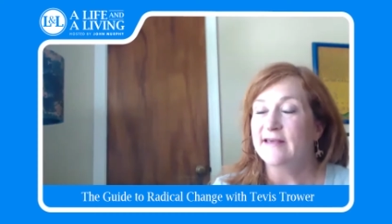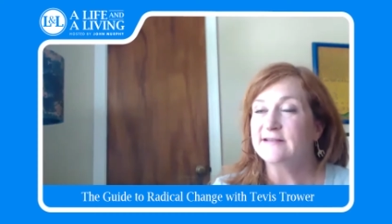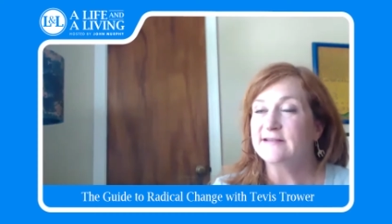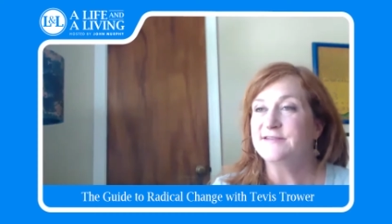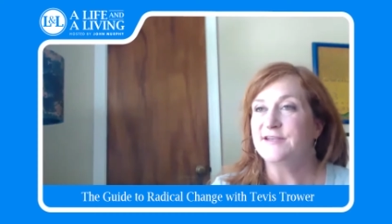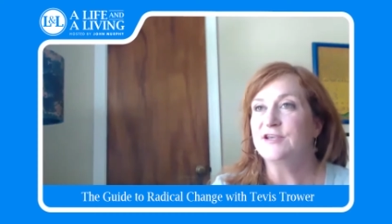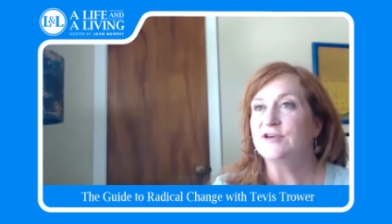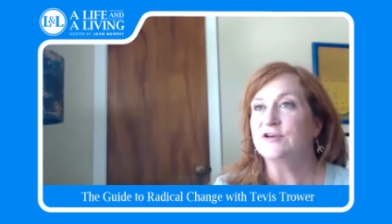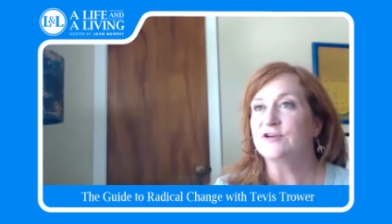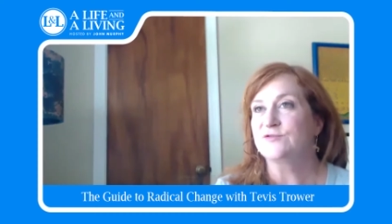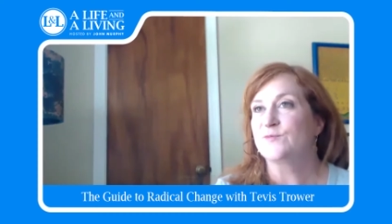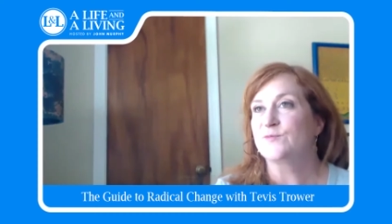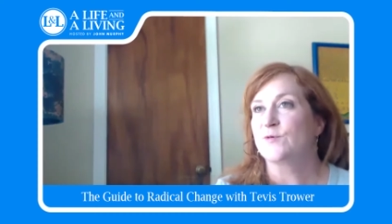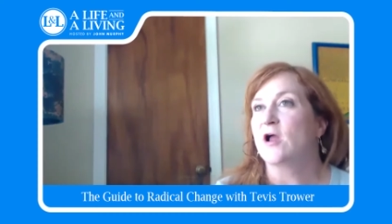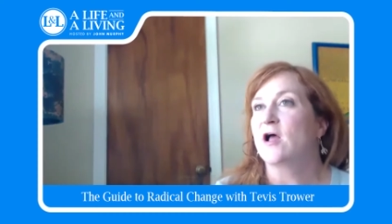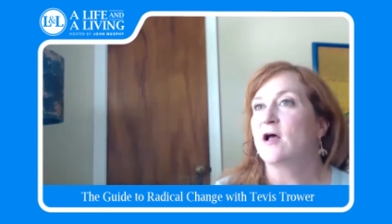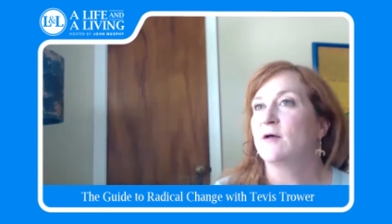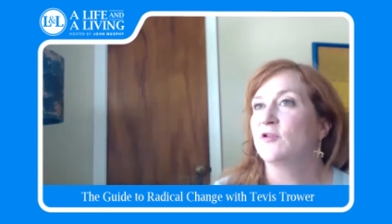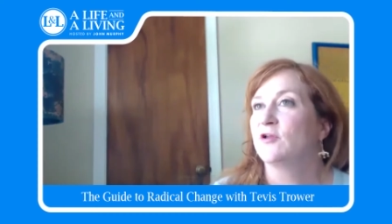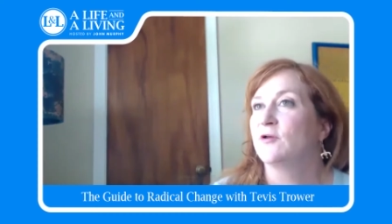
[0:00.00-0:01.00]
huge
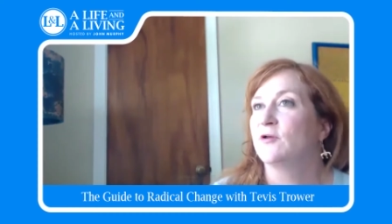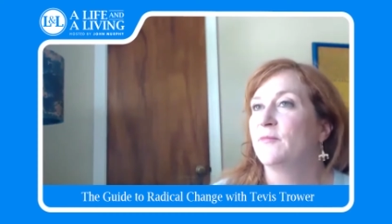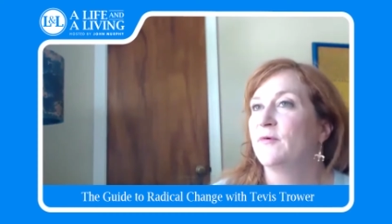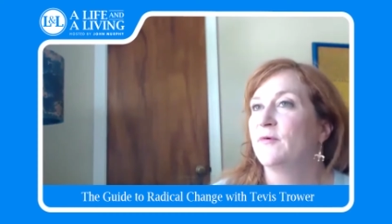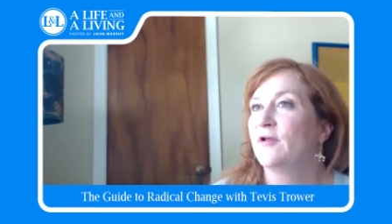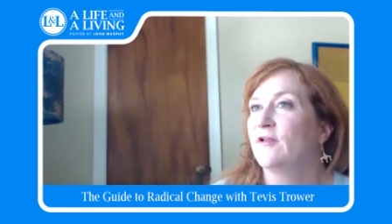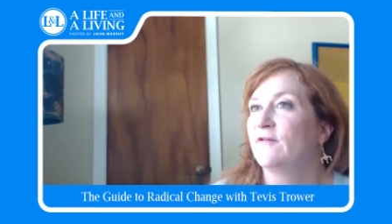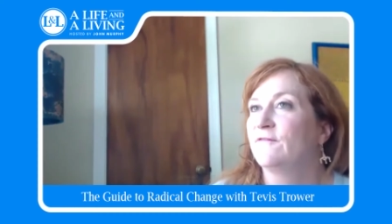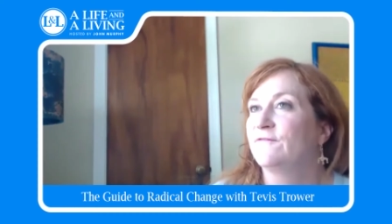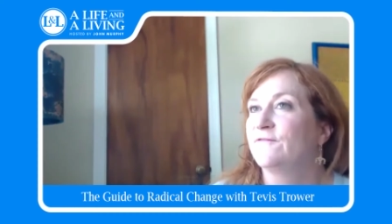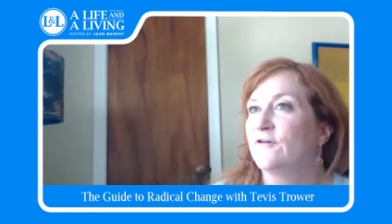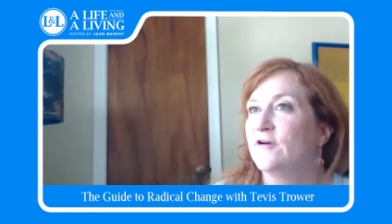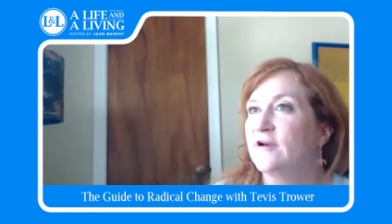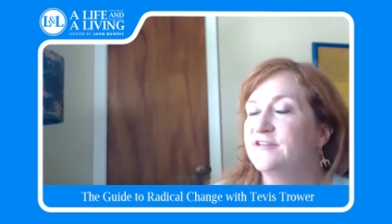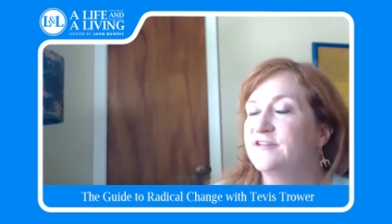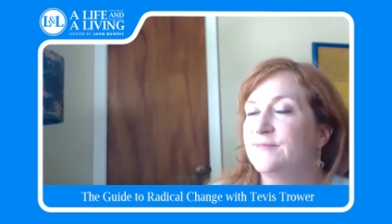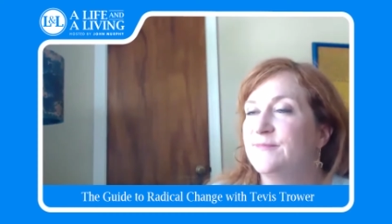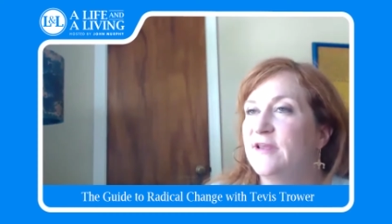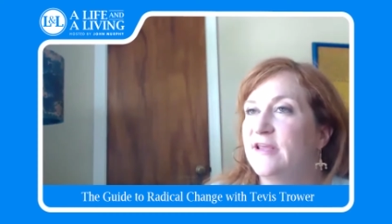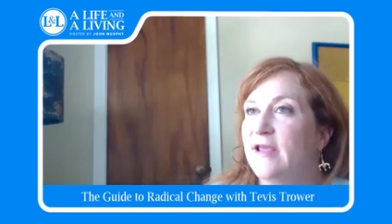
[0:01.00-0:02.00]
problem for
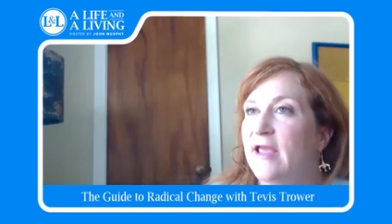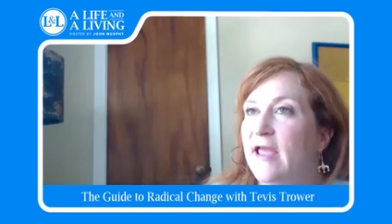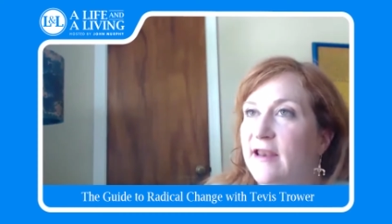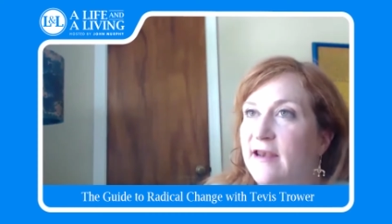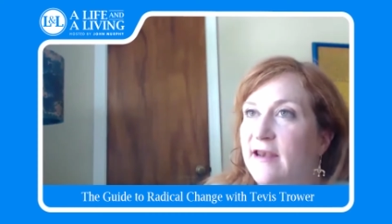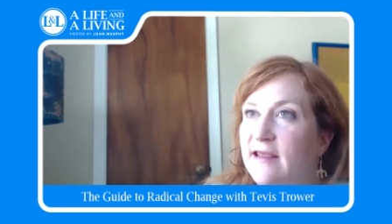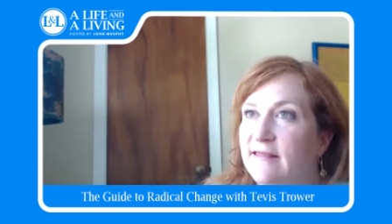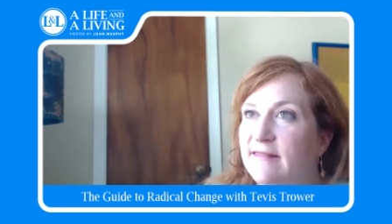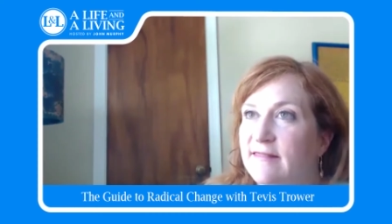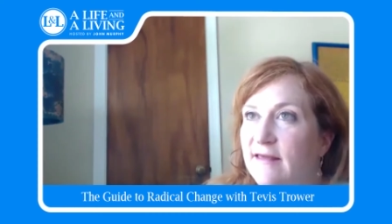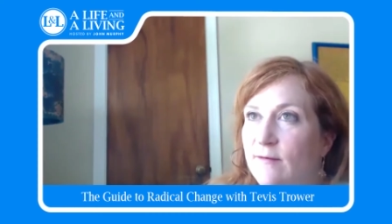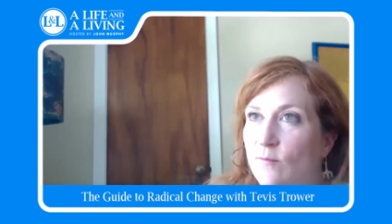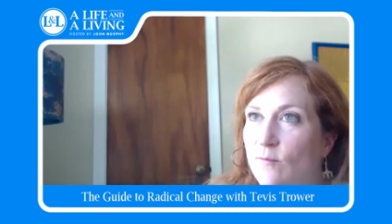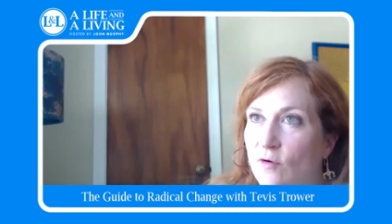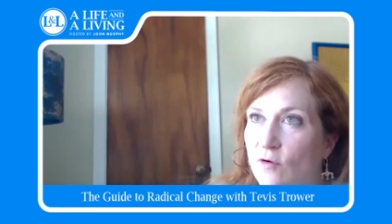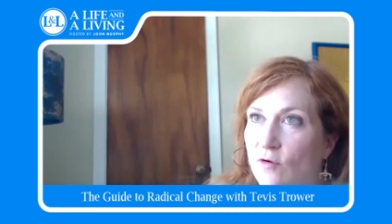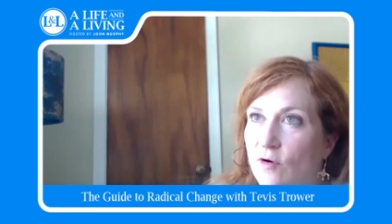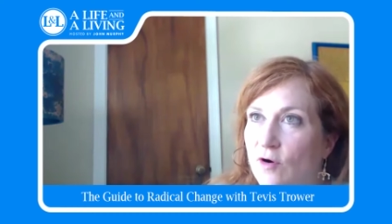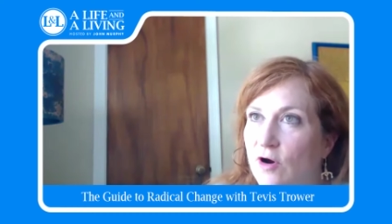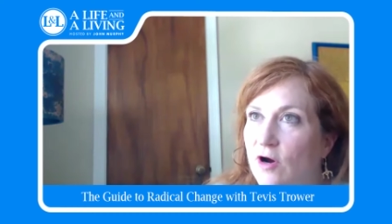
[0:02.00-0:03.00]
it to be anything
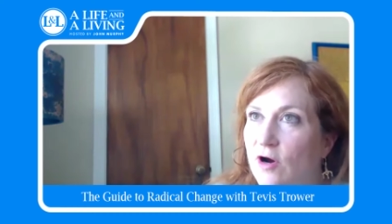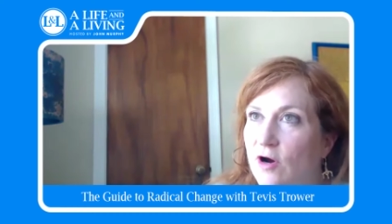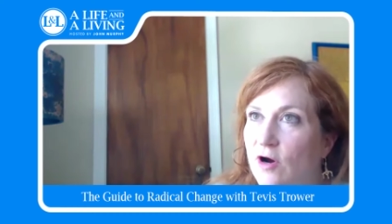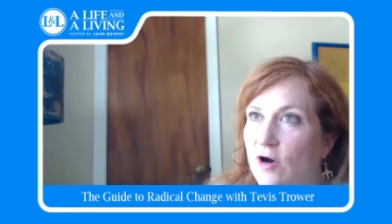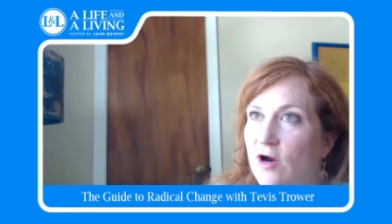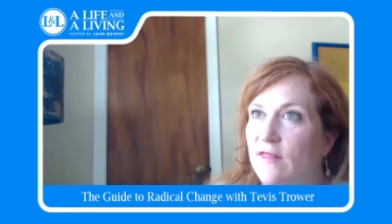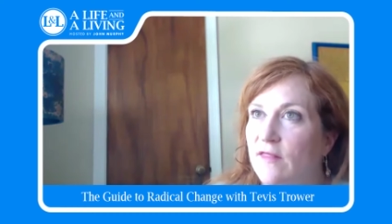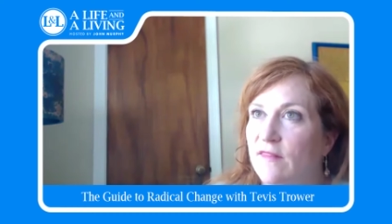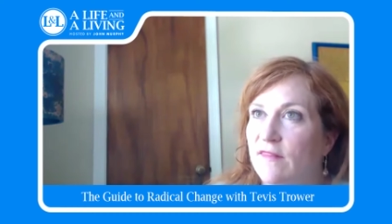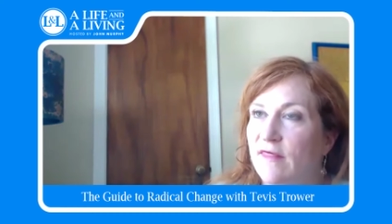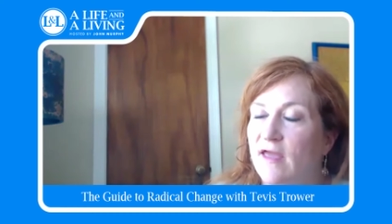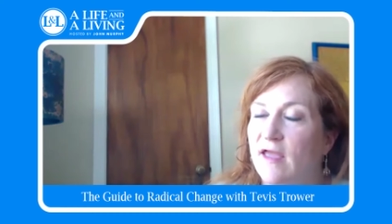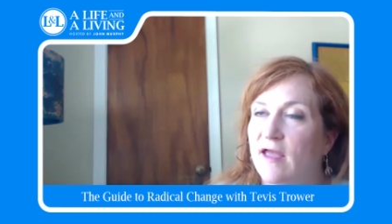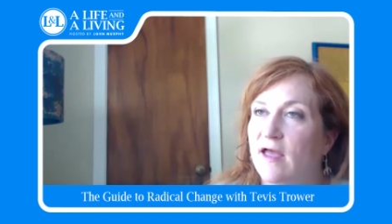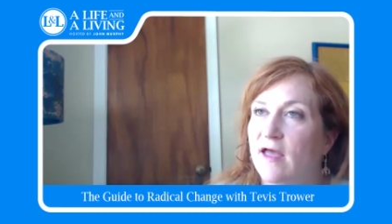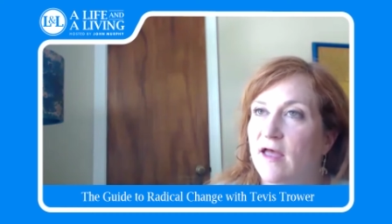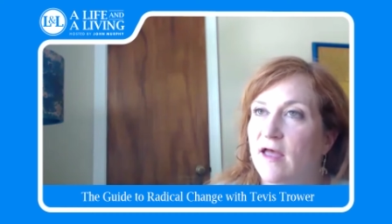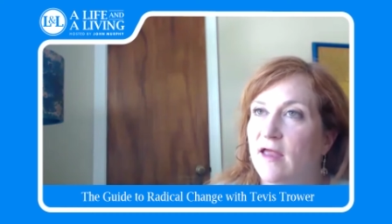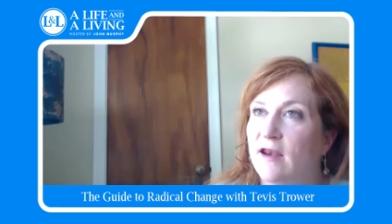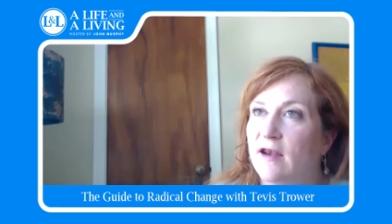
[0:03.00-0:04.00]
more
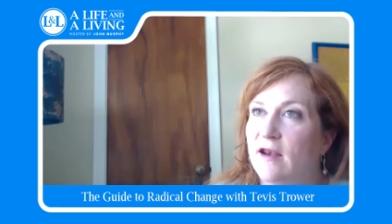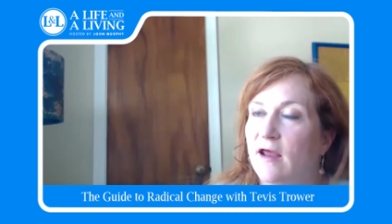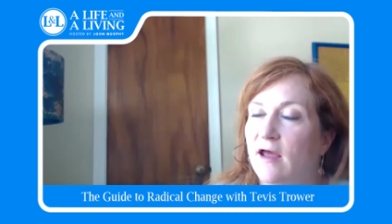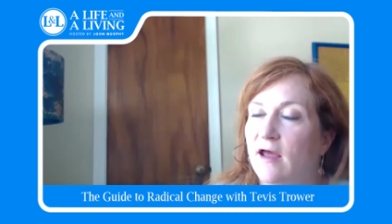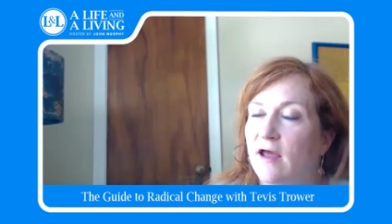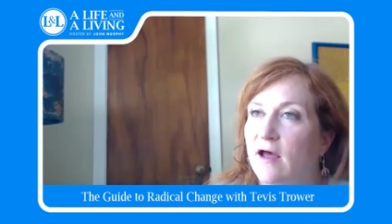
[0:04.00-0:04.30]
than